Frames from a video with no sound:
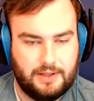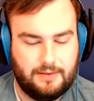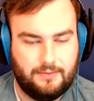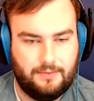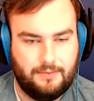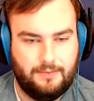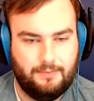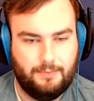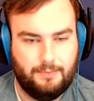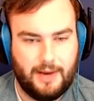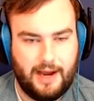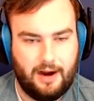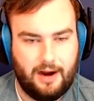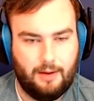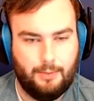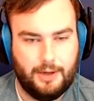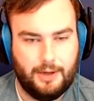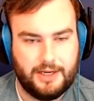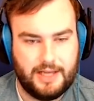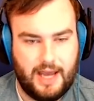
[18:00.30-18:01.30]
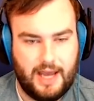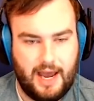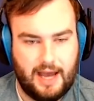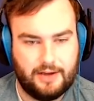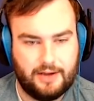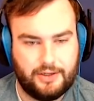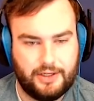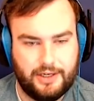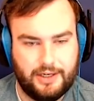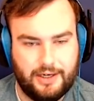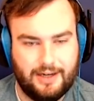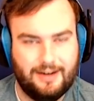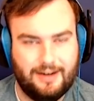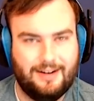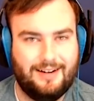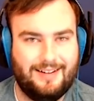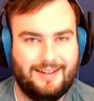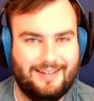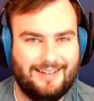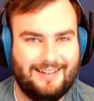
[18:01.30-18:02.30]
by our buddy Ash
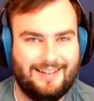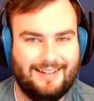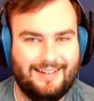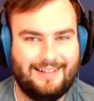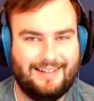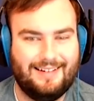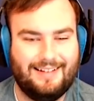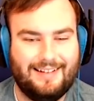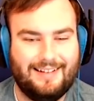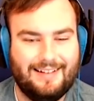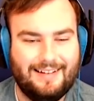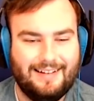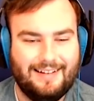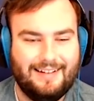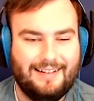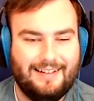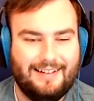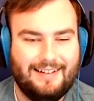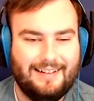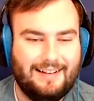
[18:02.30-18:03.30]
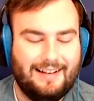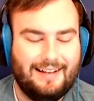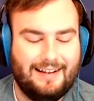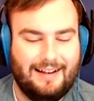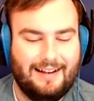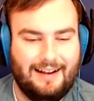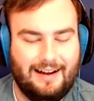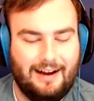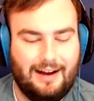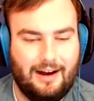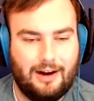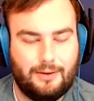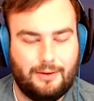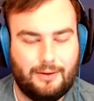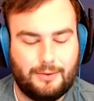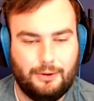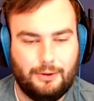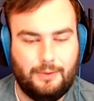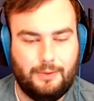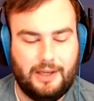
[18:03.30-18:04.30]
here. Hard
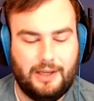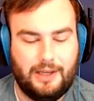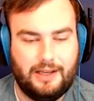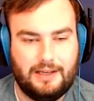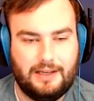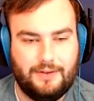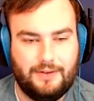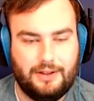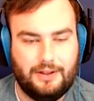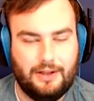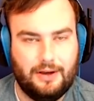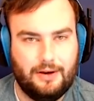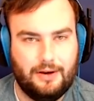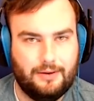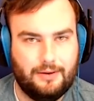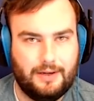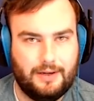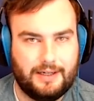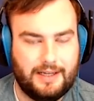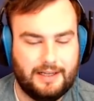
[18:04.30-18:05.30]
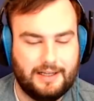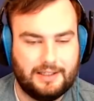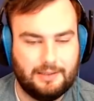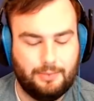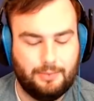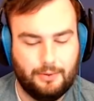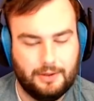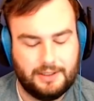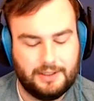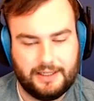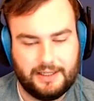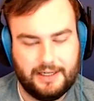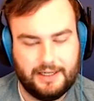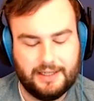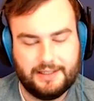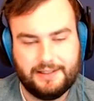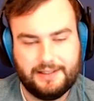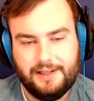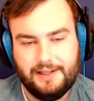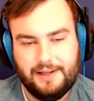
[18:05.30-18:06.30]
recruitment, even though, again, supports, I
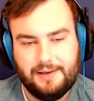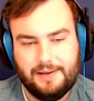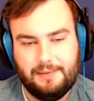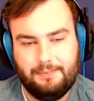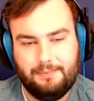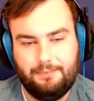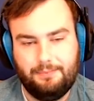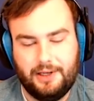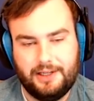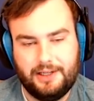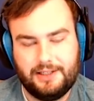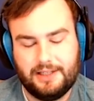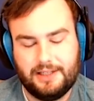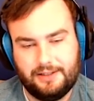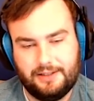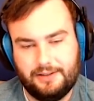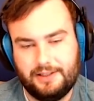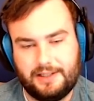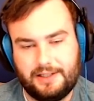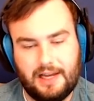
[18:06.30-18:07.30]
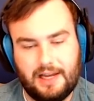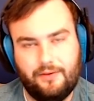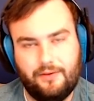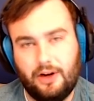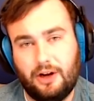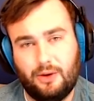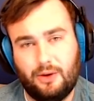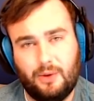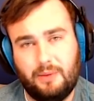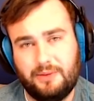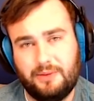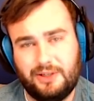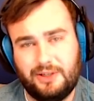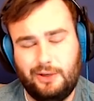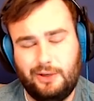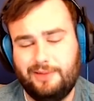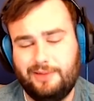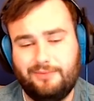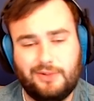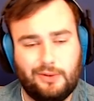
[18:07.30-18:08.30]
guess. But he's also just kind of an underwhelming
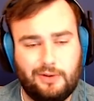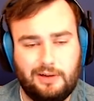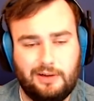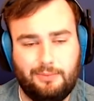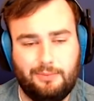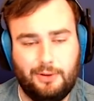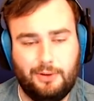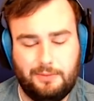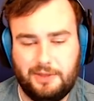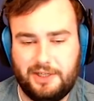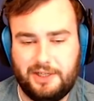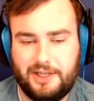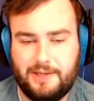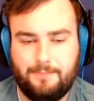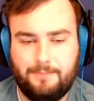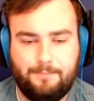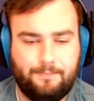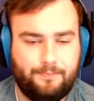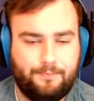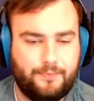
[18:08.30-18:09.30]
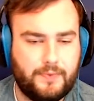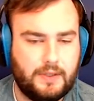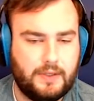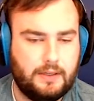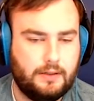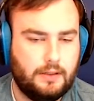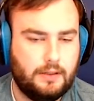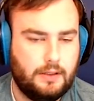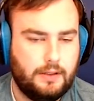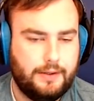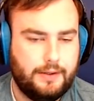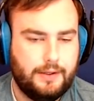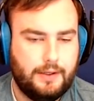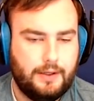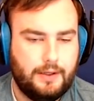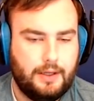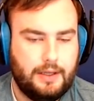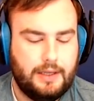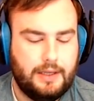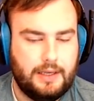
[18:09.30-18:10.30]
unit, so we're going to put him in D.
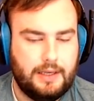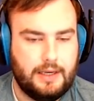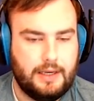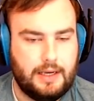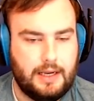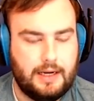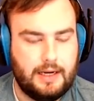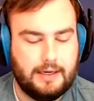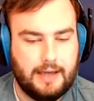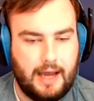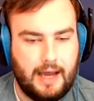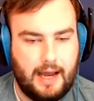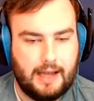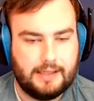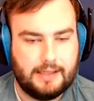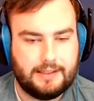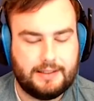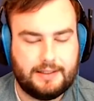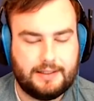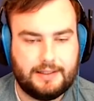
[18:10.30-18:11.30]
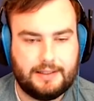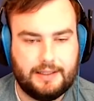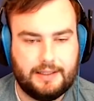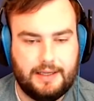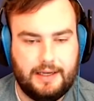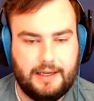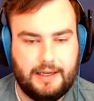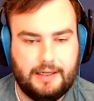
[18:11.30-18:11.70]
Ignatz is